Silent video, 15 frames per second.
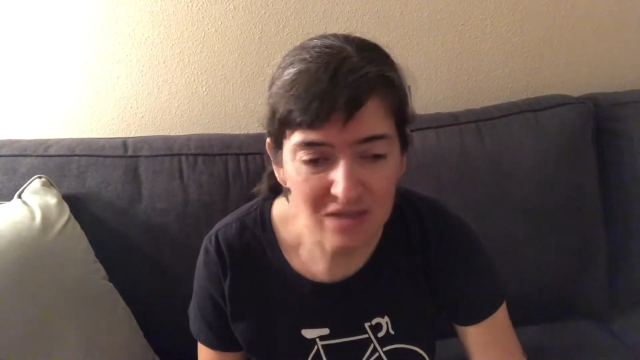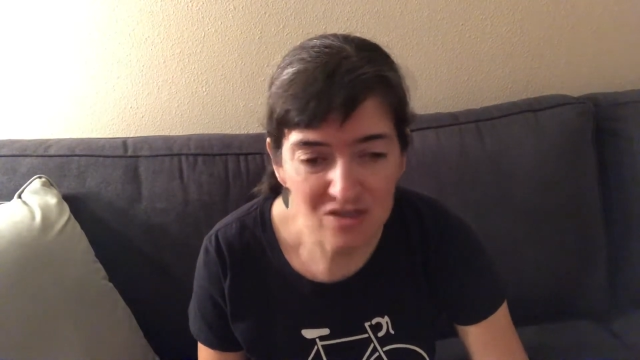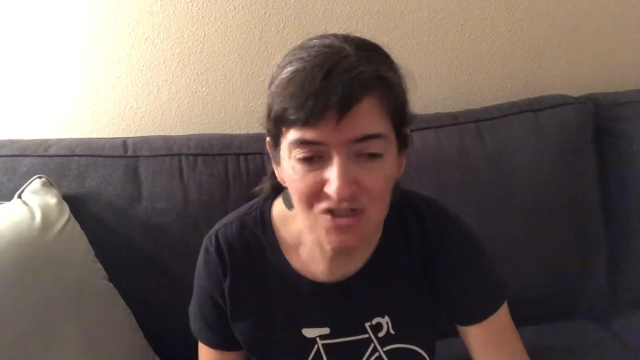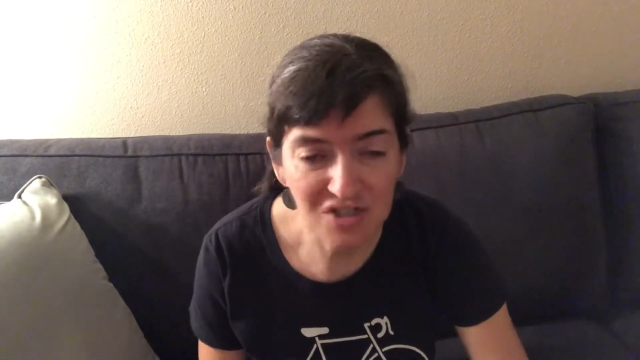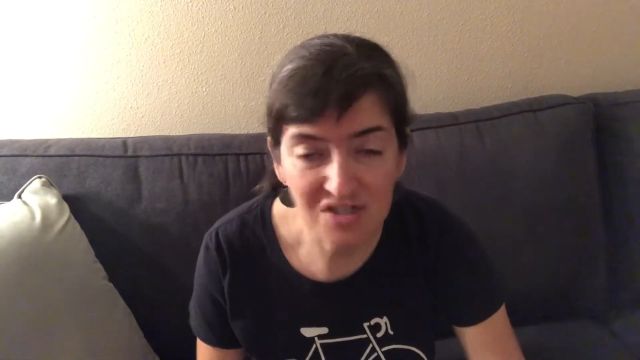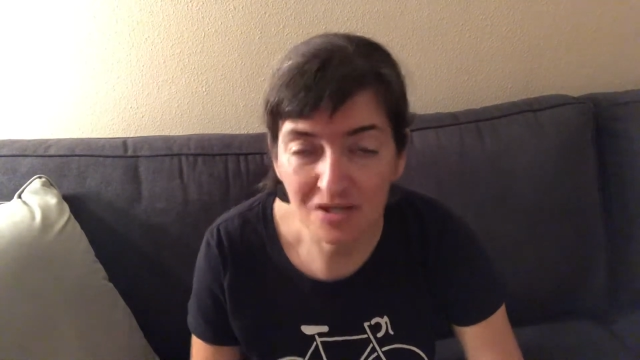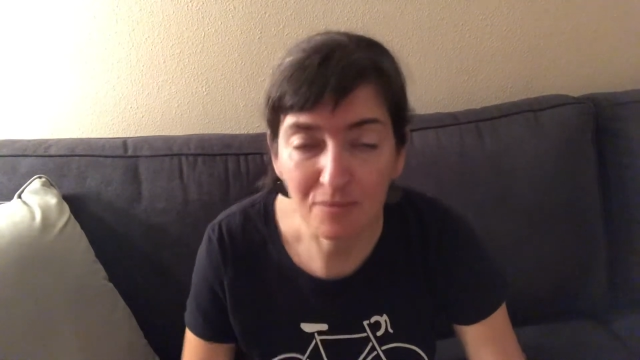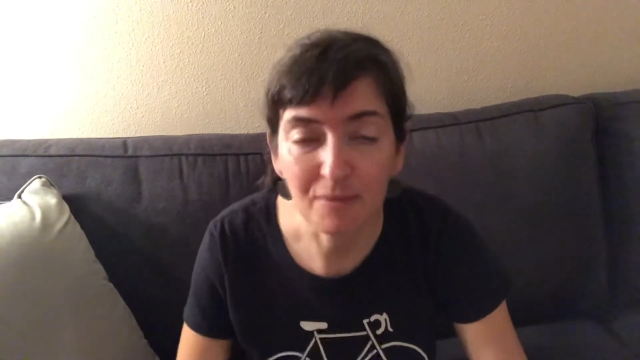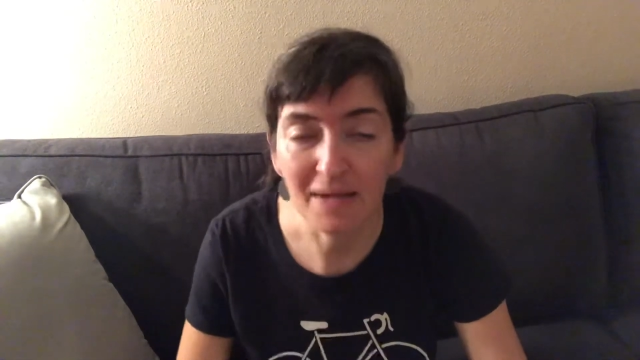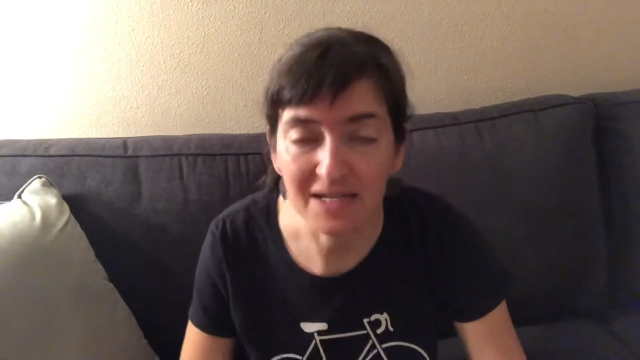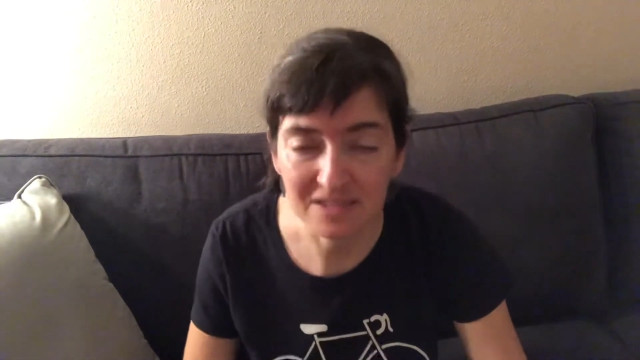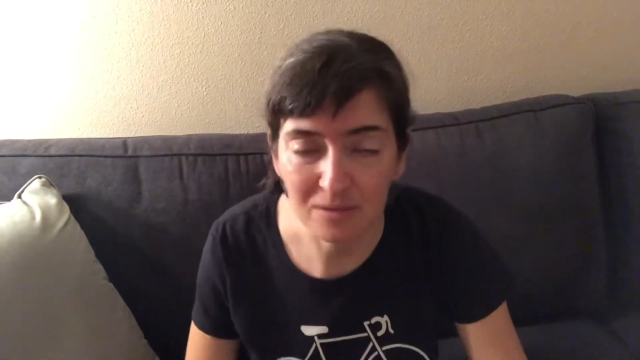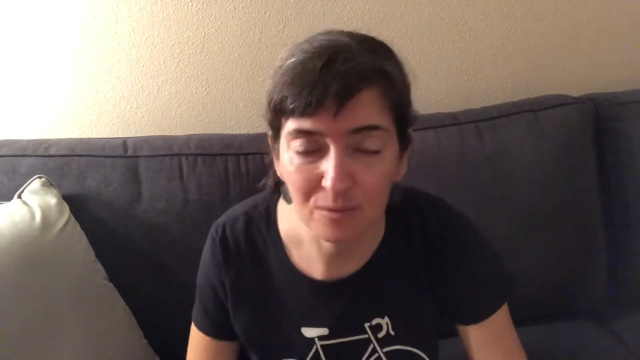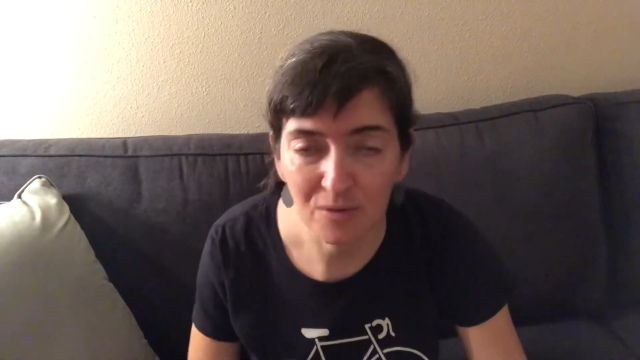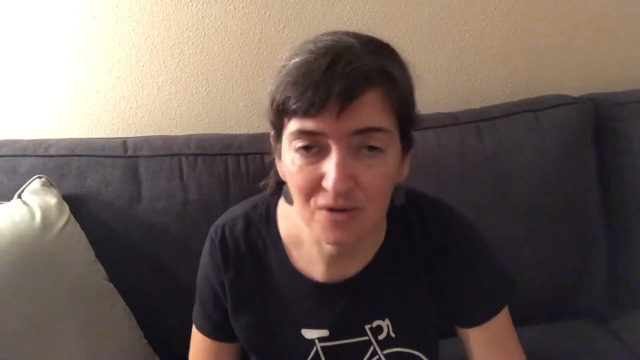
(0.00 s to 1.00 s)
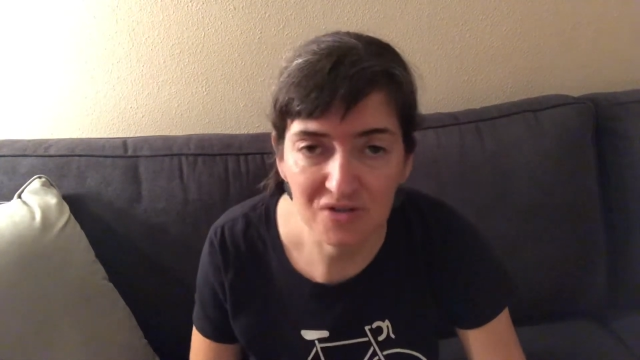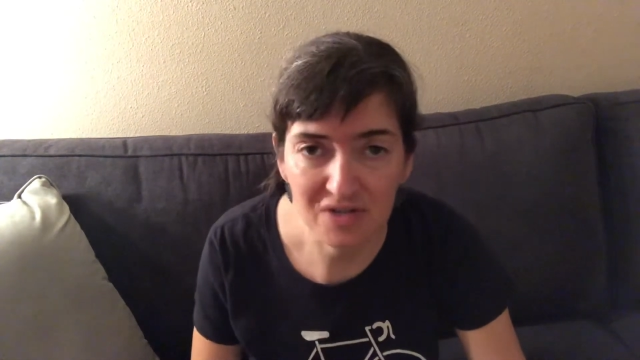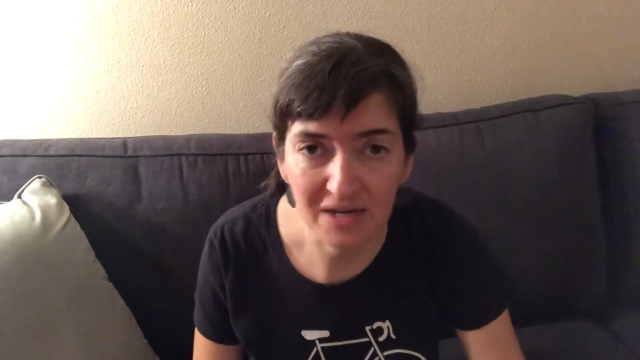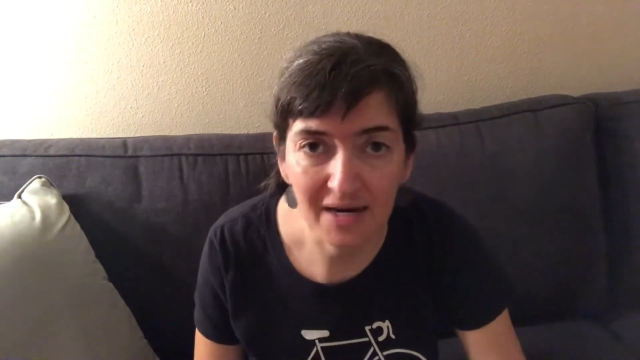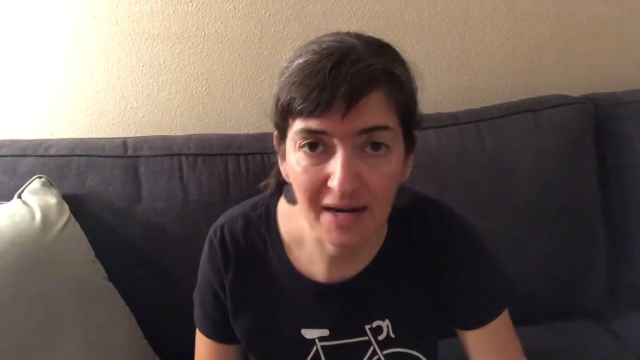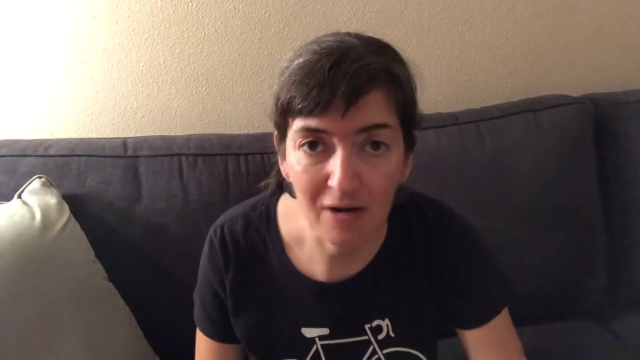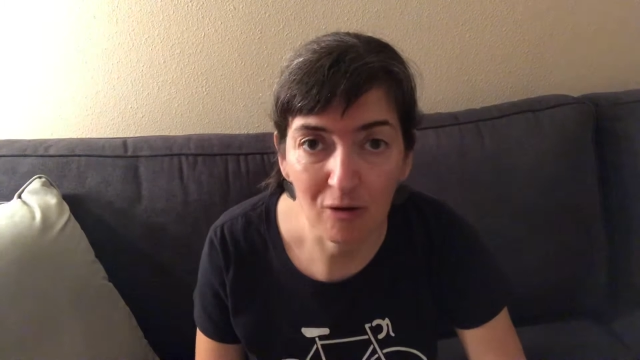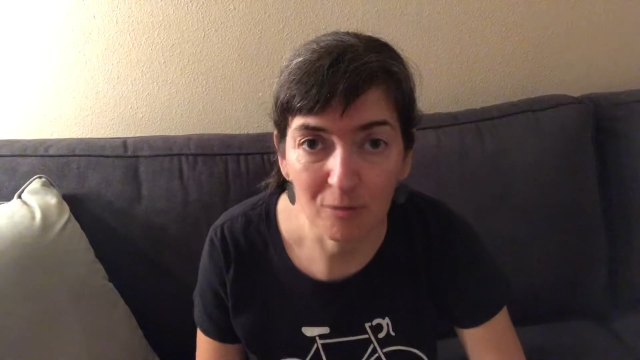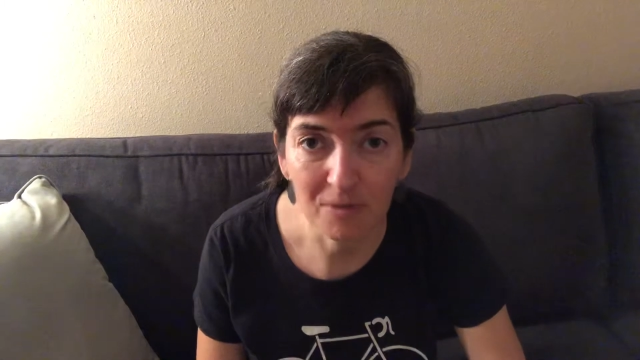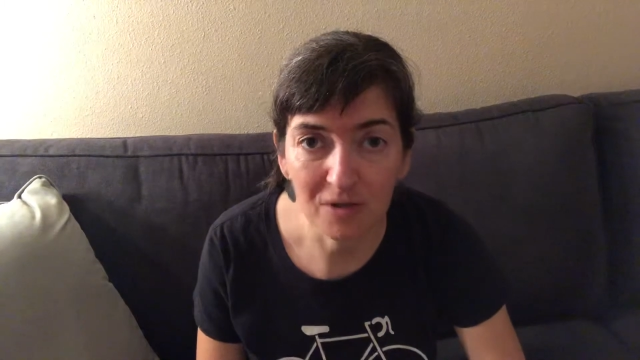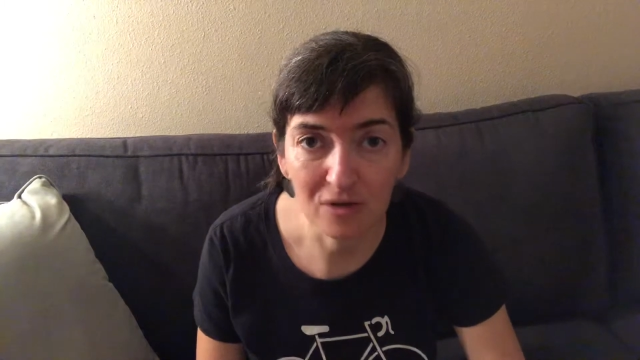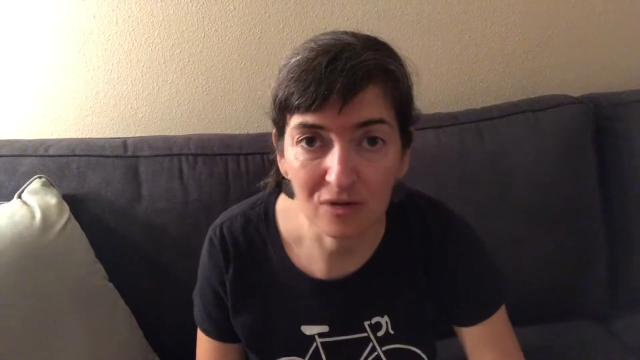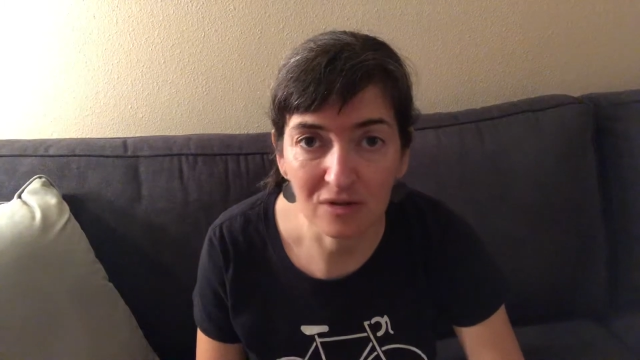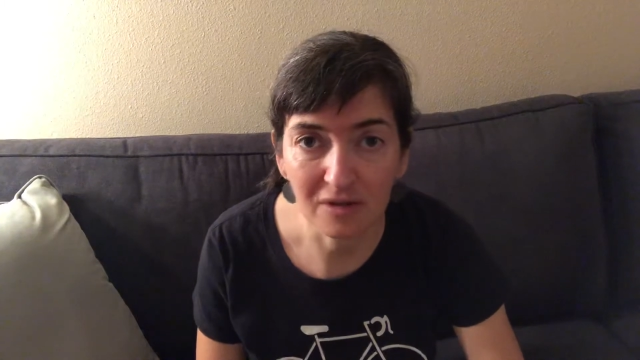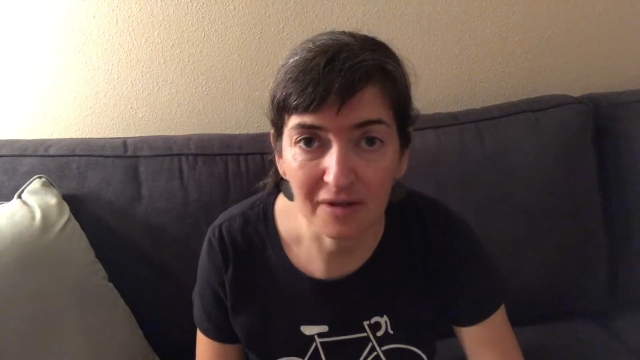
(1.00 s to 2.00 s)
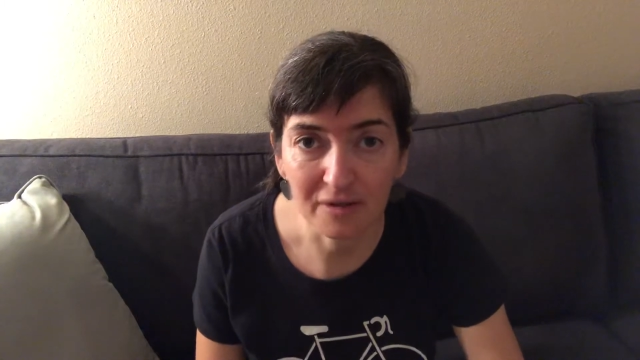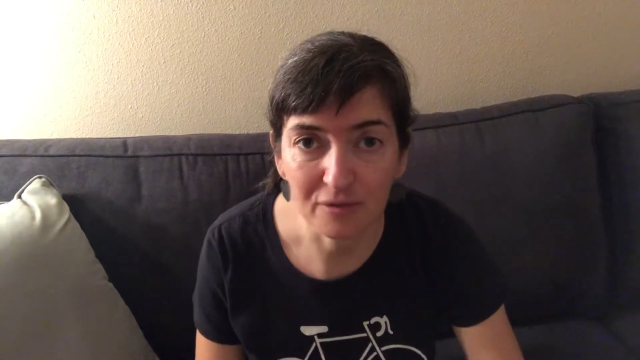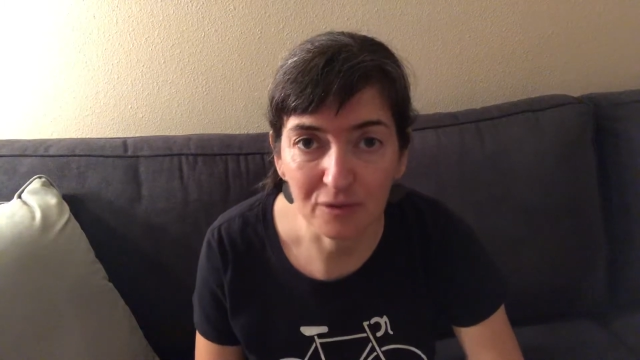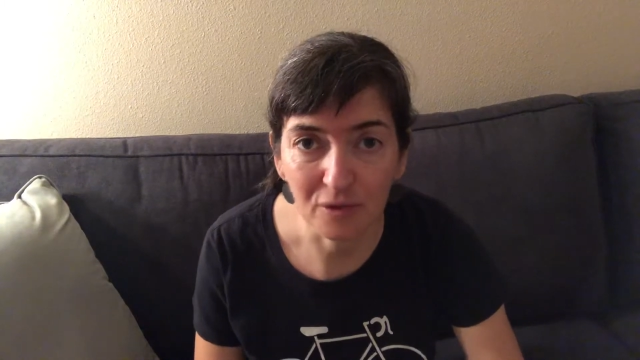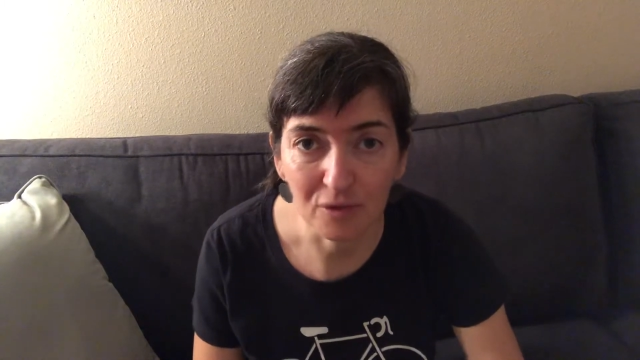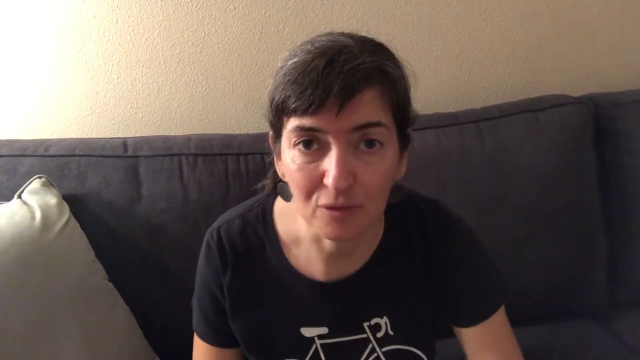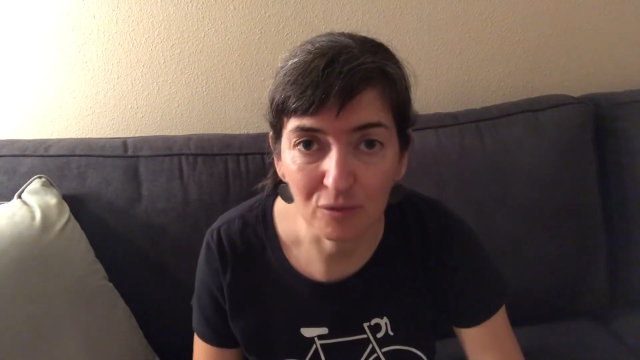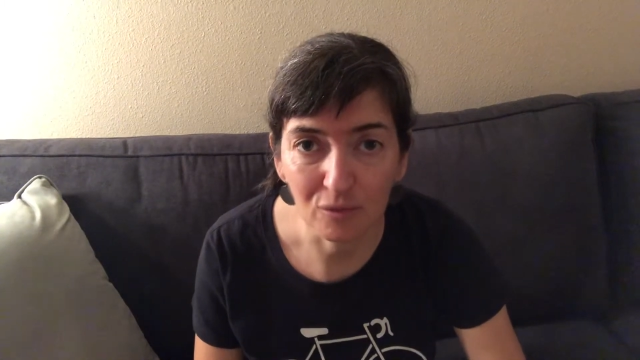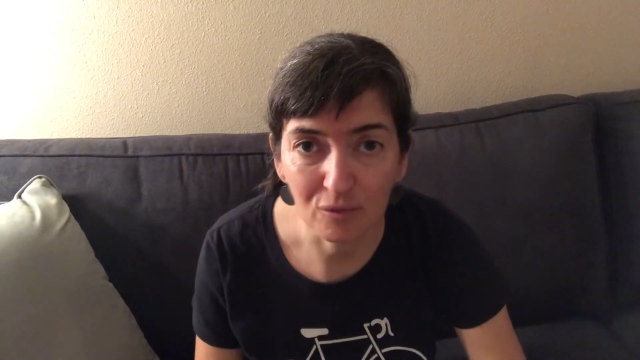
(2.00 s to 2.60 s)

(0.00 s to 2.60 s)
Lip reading: she's an amazing person, and I hope that you'll click through and